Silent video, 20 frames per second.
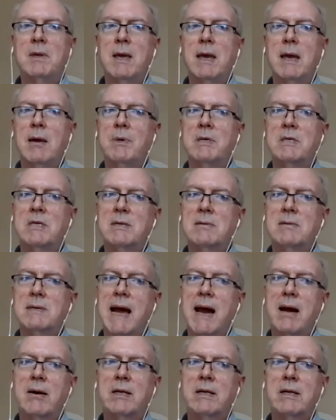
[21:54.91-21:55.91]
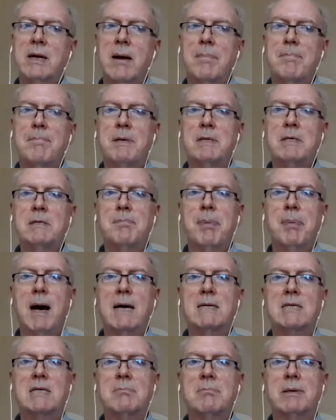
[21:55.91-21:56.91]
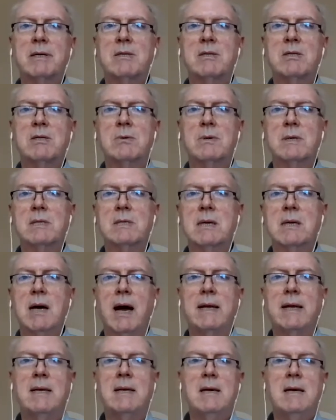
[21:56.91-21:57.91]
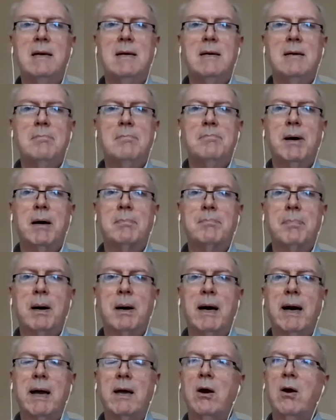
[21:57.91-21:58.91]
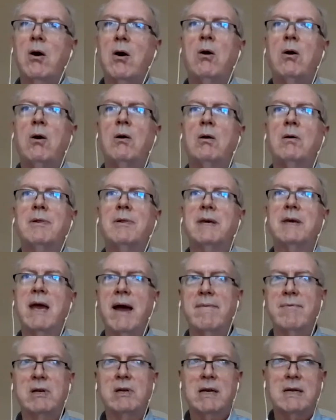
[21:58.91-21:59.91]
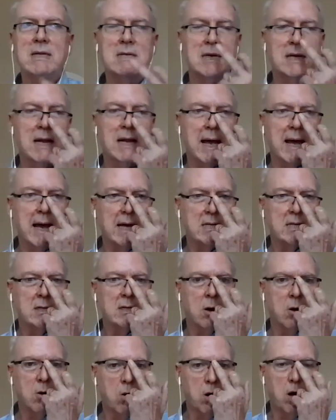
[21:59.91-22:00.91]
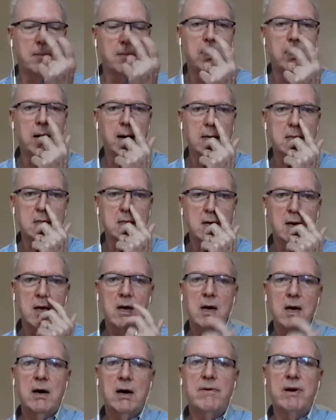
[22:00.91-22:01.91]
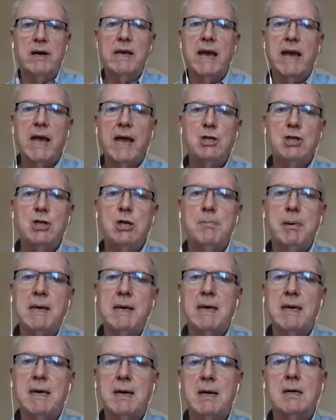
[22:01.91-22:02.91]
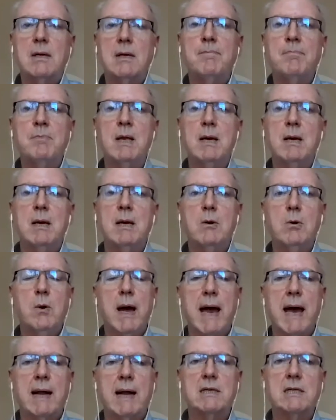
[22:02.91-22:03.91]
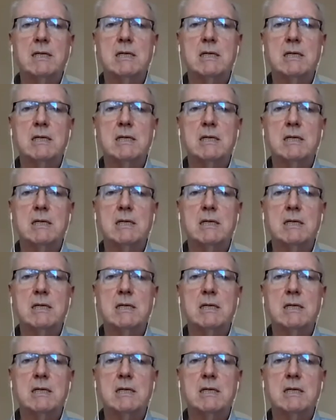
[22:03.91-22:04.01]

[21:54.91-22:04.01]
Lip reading: It was touted up as possibly suicide, but by all the evidence, it has the hallmarks of a KGB hit who had a